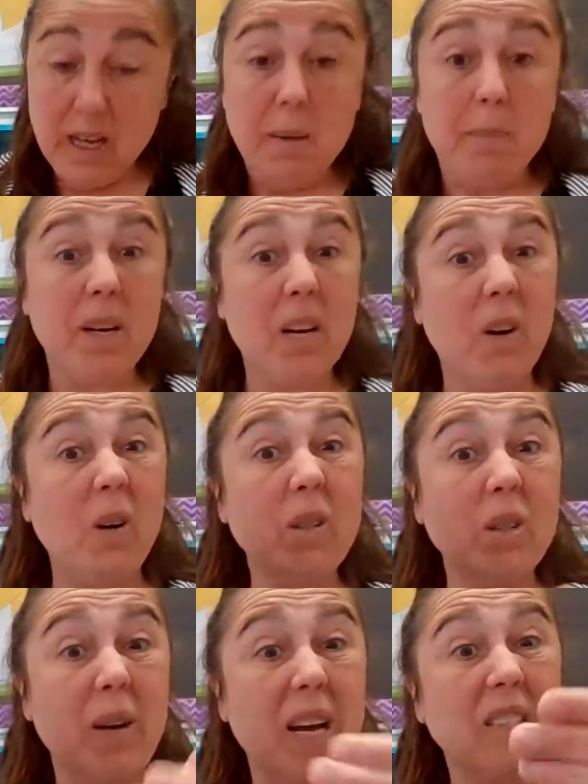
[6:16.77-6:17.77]
but it
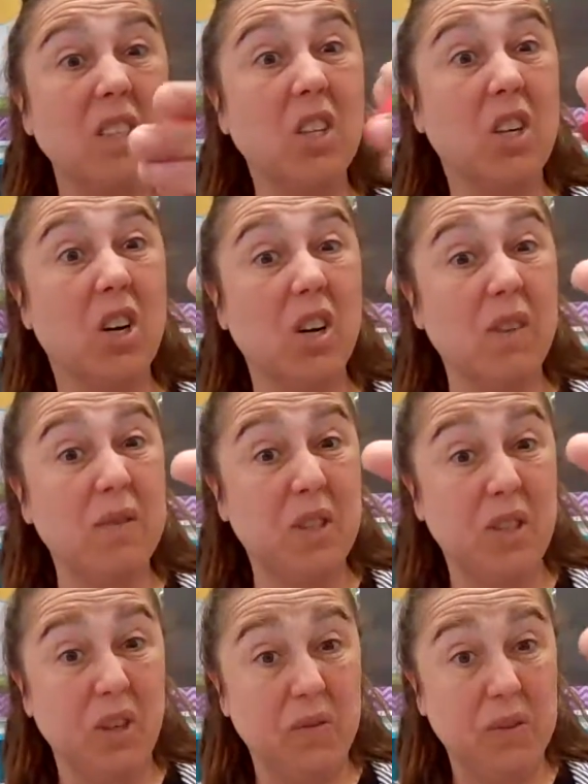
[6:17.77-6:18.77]
also has a curved
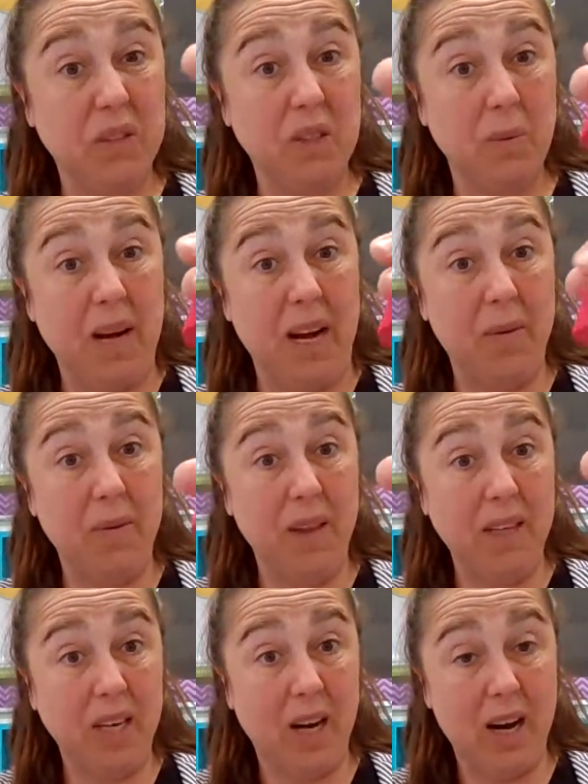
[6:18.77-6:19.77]
surface around the
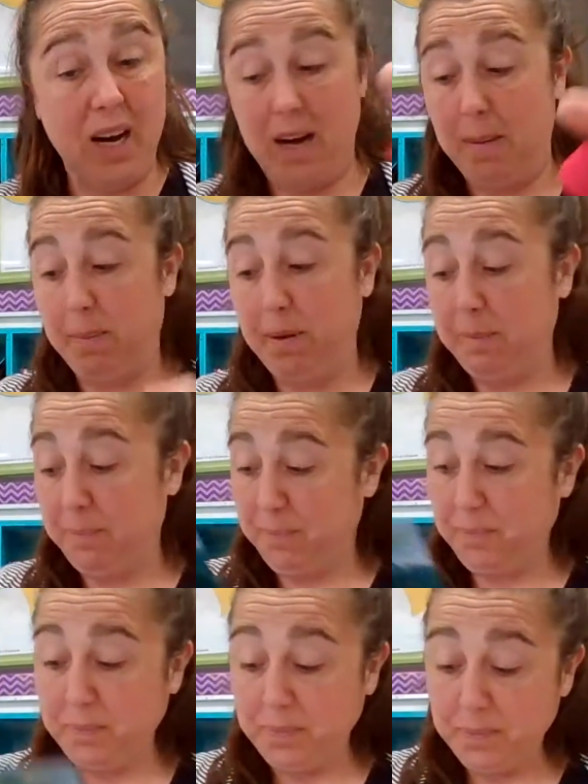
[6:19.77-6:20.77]
top.
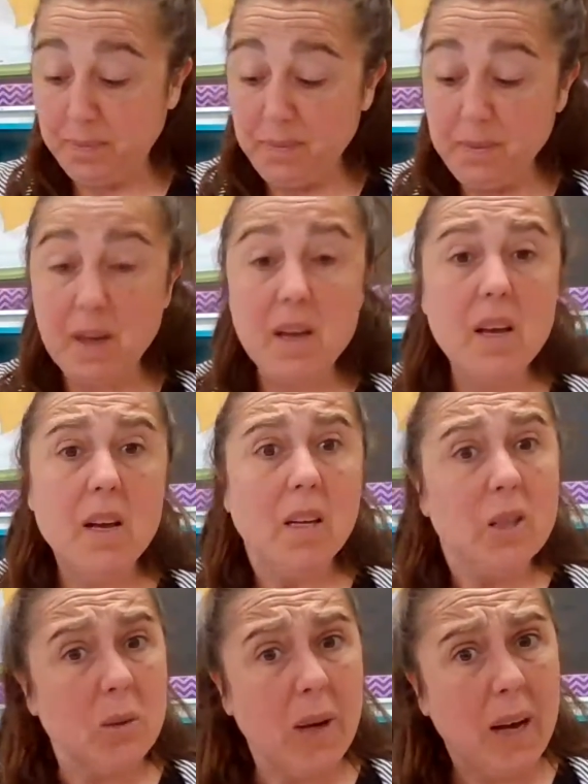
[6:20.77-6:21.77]

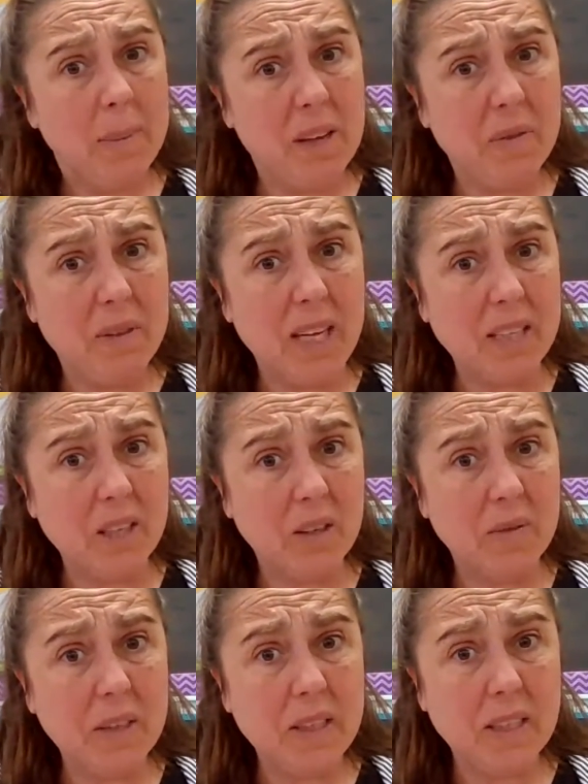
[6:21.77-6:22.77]
So how many flat
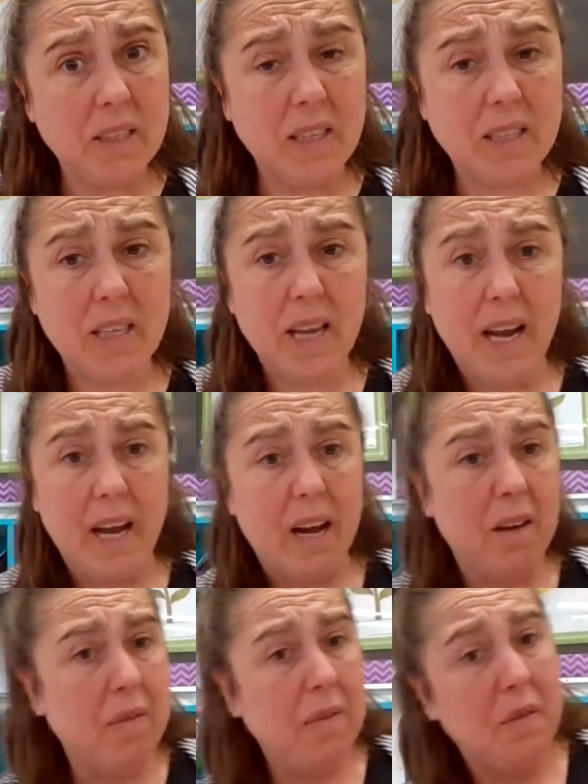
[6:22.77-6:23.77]
surfaces does it
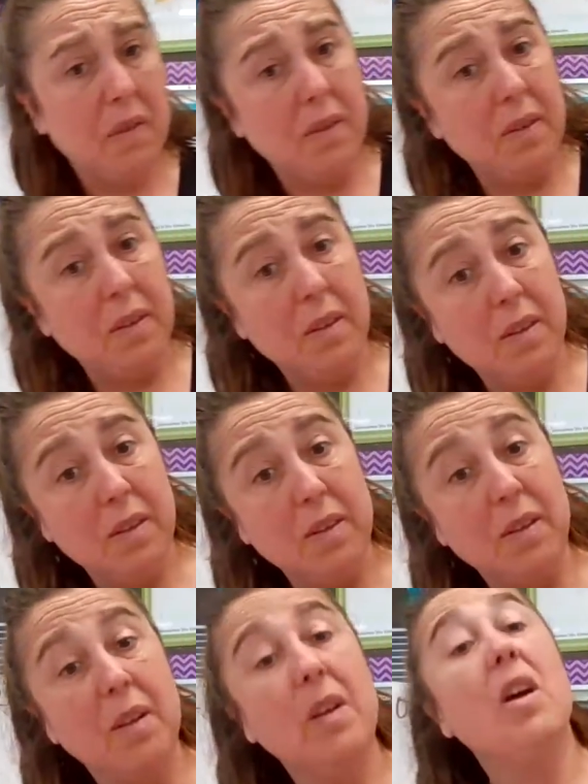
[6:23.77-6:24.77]
have?
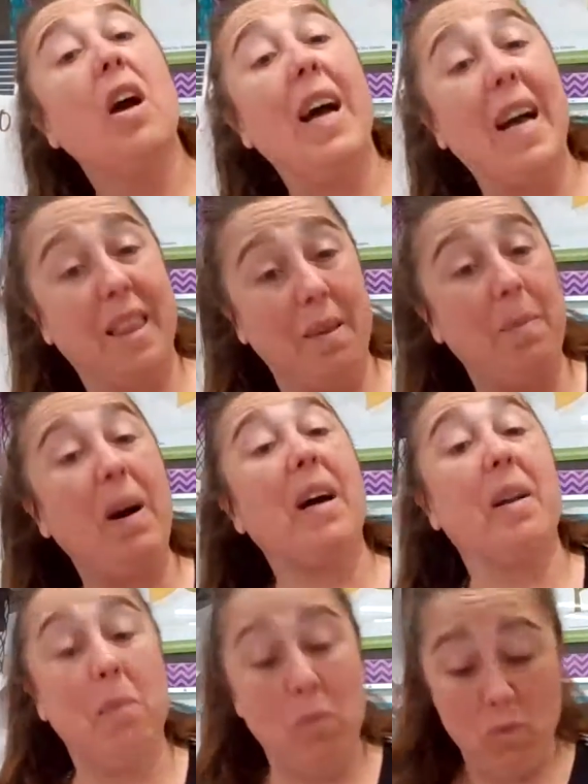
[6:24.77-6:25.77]
At the
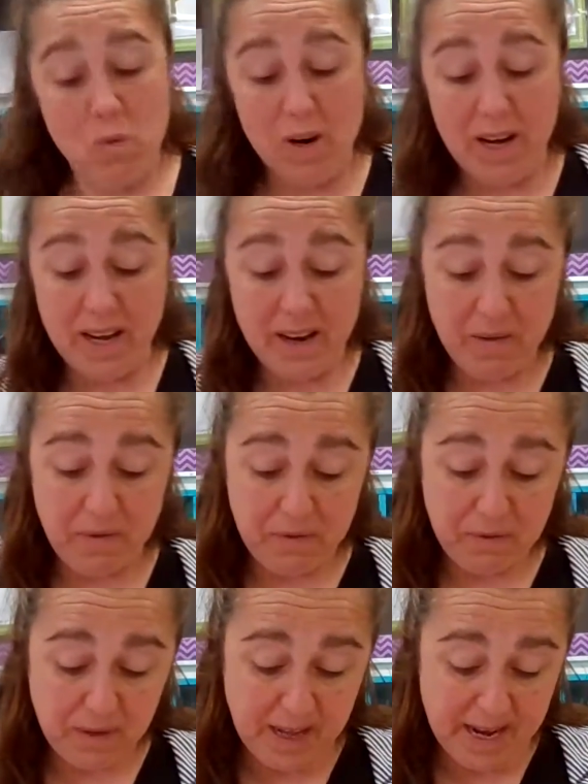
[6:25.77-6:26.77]
bottom, one
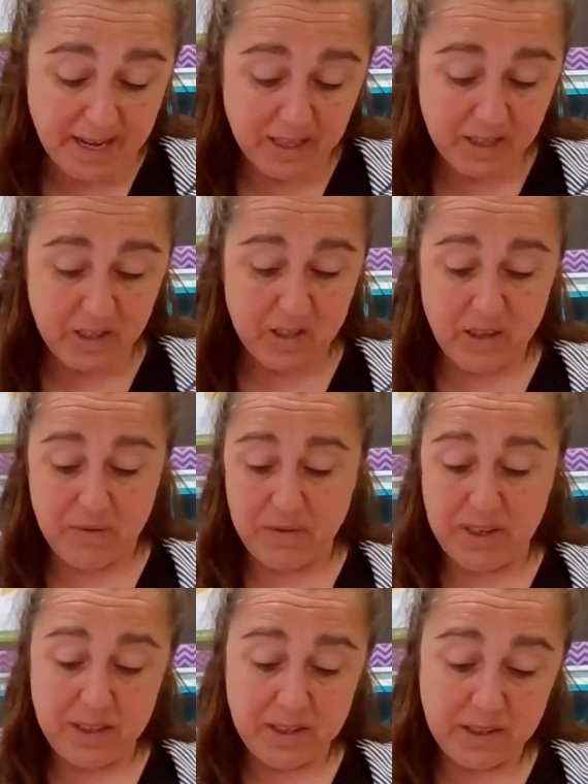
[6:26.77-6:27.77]
flat
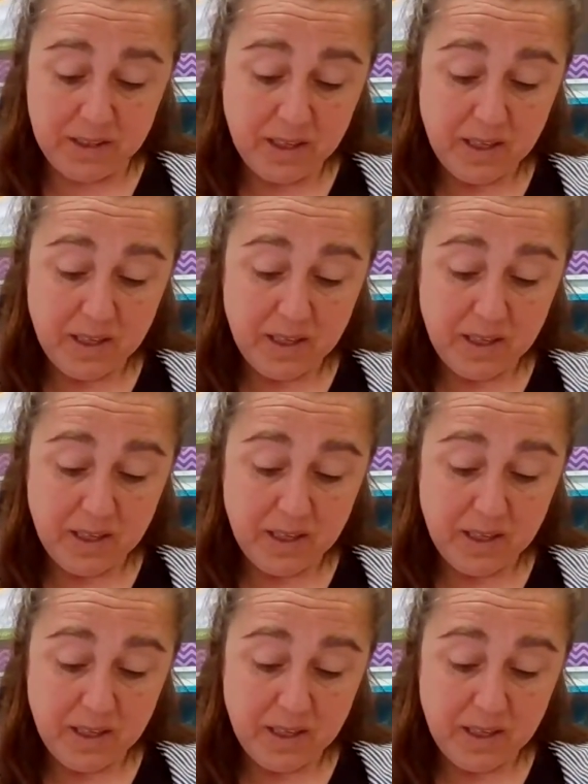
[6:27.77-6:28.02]
surface.